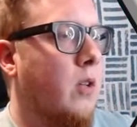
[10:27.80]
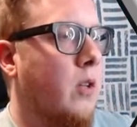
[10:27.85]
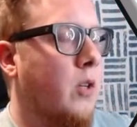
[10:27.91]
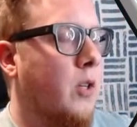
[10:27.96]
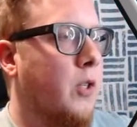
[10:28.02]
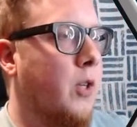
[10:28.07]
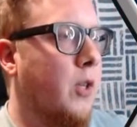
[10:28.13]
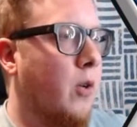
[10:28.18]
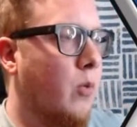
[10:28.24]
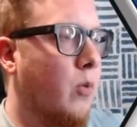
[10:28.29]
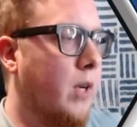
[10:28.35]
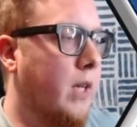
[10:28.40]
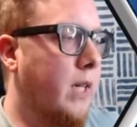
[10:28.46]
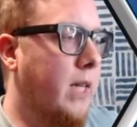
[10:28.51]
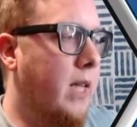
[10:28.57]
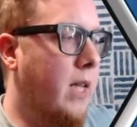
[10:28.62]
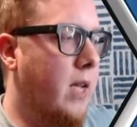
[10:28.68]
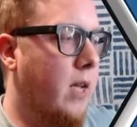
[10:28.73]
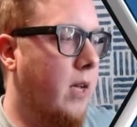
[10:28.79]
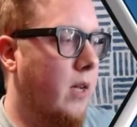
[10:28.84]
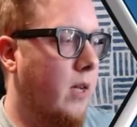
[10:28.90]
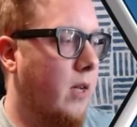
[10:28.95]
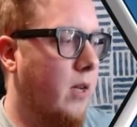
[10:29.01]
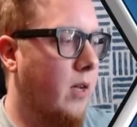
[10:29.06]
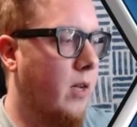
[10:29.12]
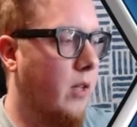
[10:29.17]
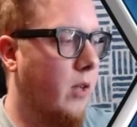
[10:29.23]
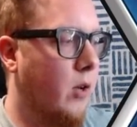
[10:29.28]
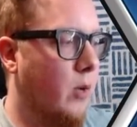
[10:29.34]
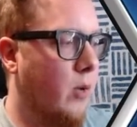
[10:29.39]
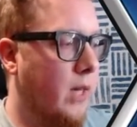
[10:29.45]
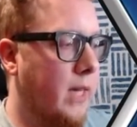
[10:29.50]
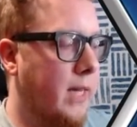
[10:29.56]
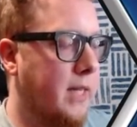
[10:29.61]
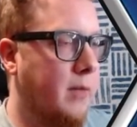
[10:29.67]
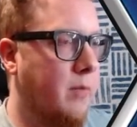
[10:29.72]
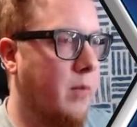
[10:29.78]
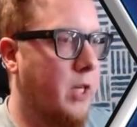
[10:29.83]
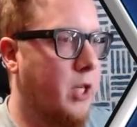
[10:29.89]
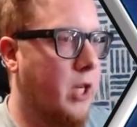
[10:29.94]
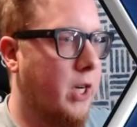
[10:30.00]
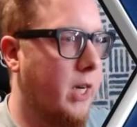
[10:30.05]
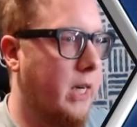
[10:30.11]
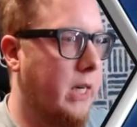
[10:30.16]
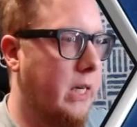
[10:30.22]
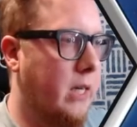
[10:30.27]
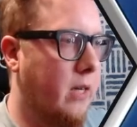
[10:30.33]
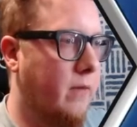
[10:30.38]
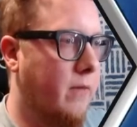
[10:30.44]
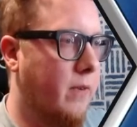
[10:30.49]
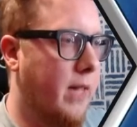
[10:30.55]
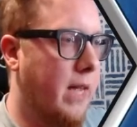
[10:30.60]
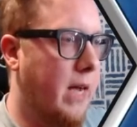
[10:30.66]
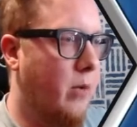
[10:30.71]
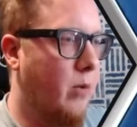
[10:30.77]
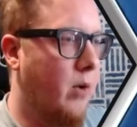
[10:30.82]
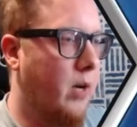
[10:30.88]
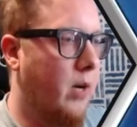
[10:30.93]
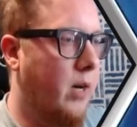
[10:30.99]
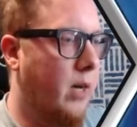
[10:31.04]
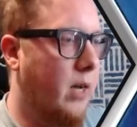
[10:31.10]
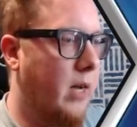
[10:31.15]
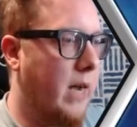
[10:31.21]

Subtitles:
So there really isn't much I could have done for that one.